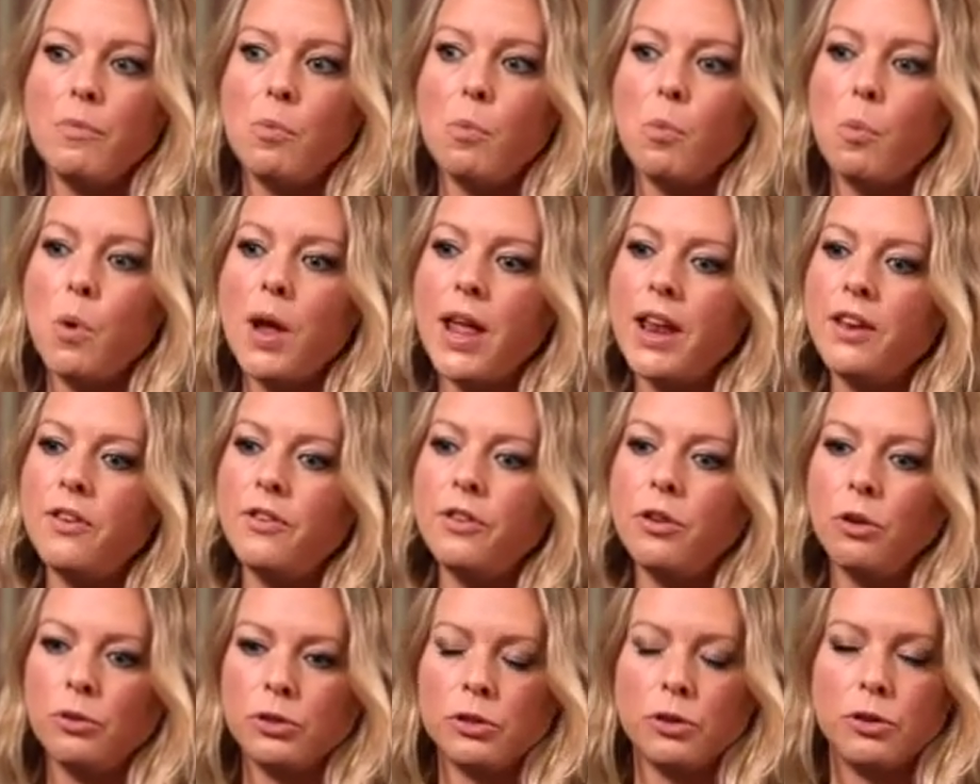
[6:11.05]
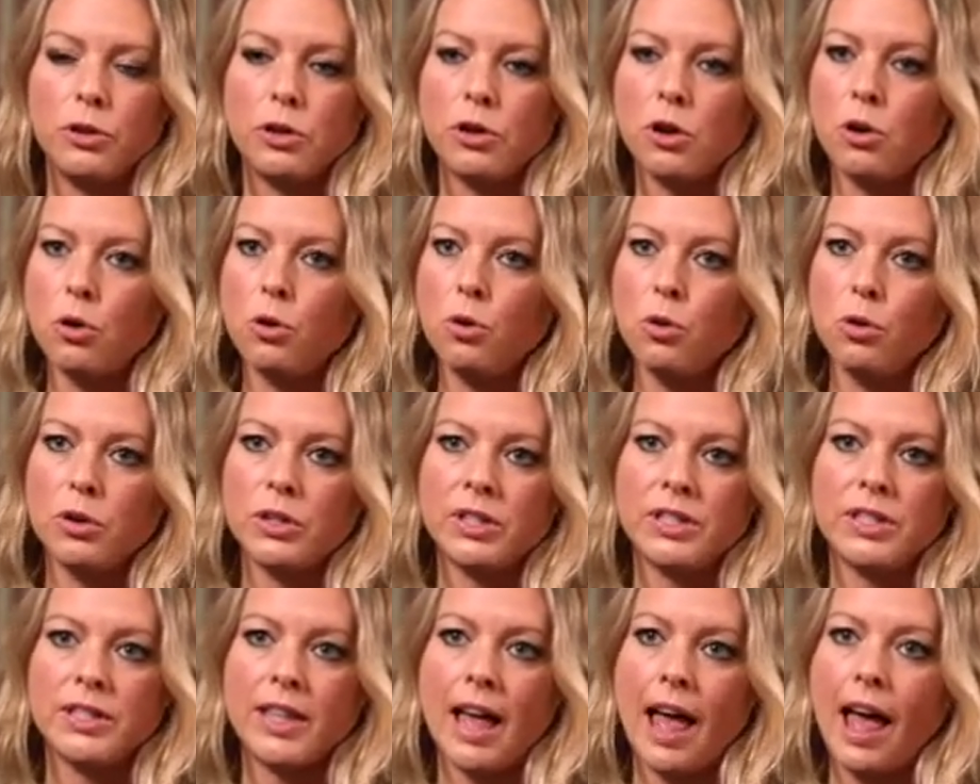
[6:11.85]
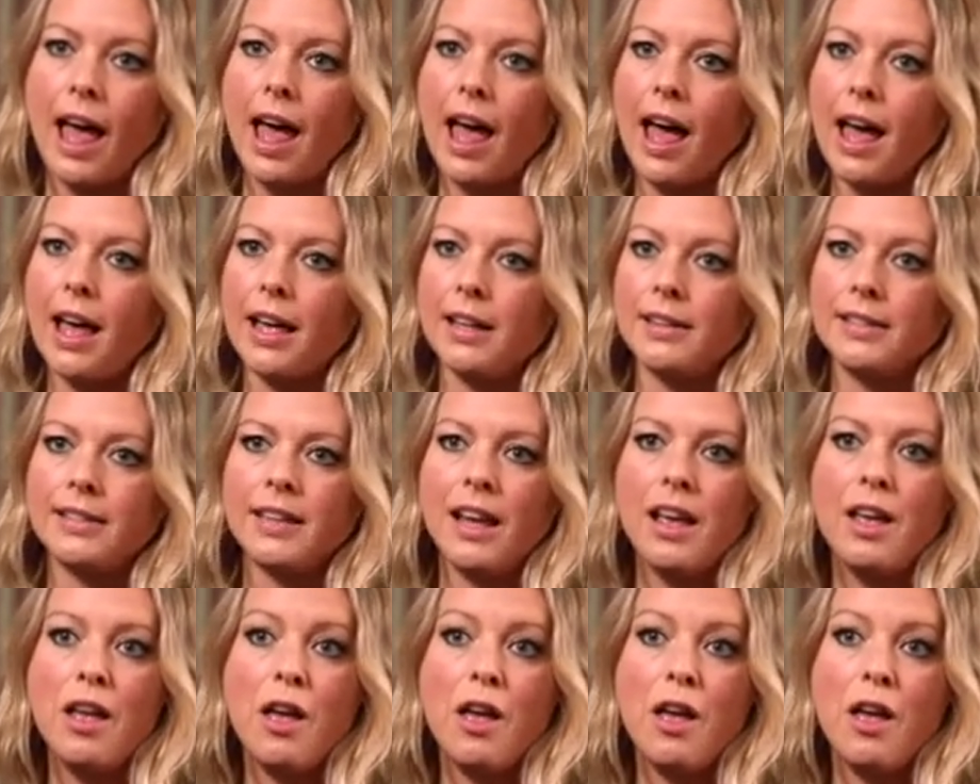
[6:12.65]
We're not on a course that has